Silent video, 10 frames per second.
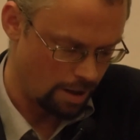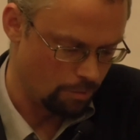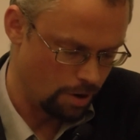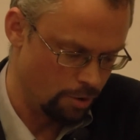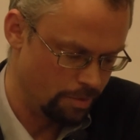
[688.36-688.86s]

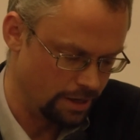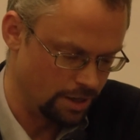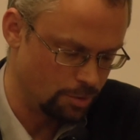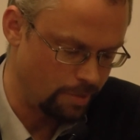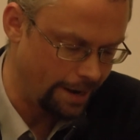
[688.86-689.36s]
were openly
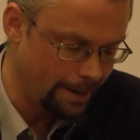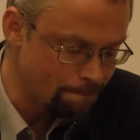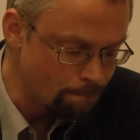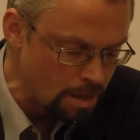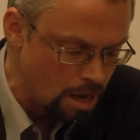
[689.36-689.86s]

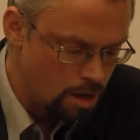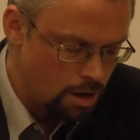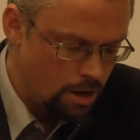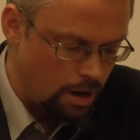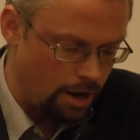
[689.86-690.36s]
displaying.
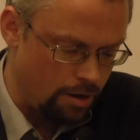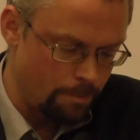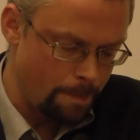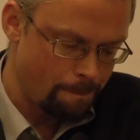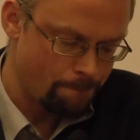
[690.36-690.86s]

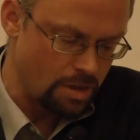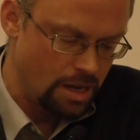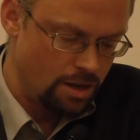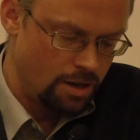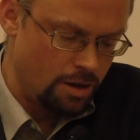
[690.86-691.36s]

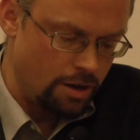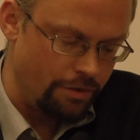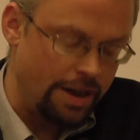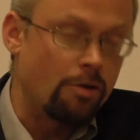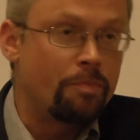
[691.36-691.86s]

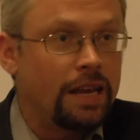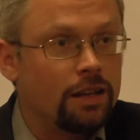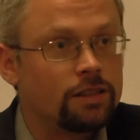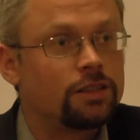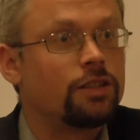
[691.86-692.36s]
They
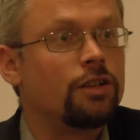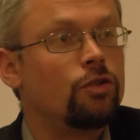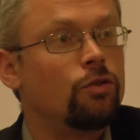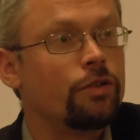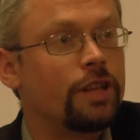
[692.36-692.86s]
repealed the
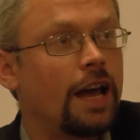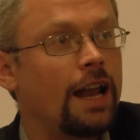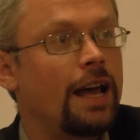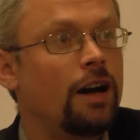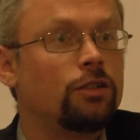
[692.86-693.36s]
law that
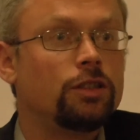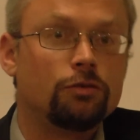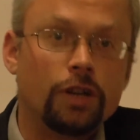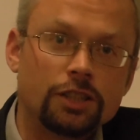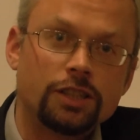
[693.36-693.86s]
allowed
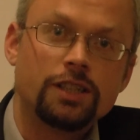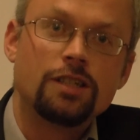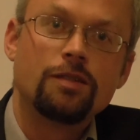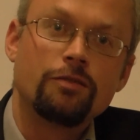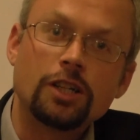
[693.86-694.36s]

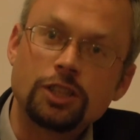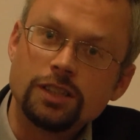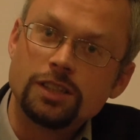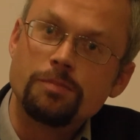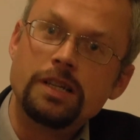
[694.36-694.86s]

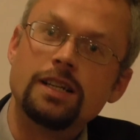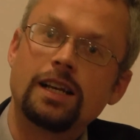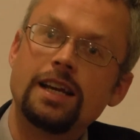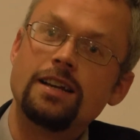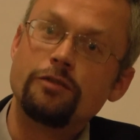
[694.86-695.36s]
Russian to be
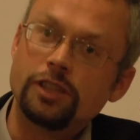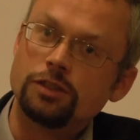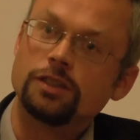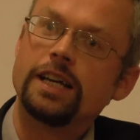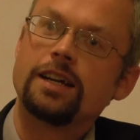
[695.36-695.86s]
declared an
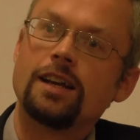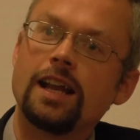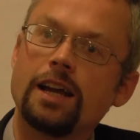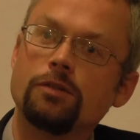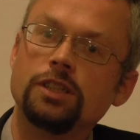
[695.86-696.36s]
official second
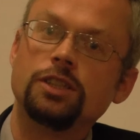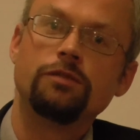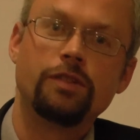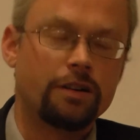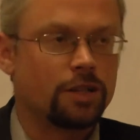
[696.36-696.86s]
language in
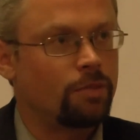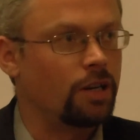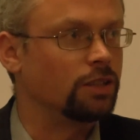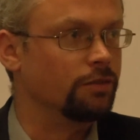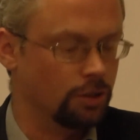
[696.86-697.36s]
various
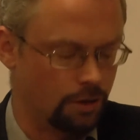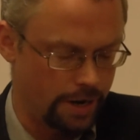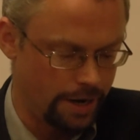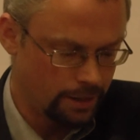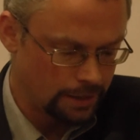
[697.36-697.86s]
parts of
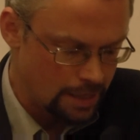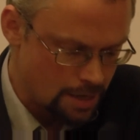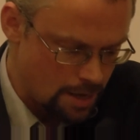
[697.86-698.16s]
Ukraine.